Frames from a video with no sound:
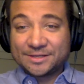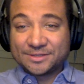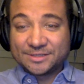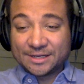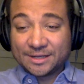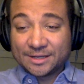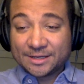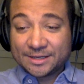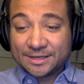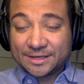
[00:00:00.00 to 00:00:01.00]
the
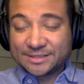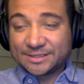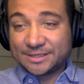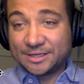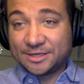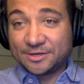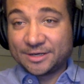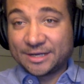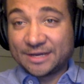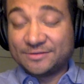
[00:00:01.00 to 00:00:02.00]
deadline, I set it here on
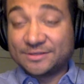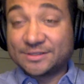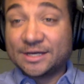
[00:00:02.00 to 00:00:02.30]
Canvas.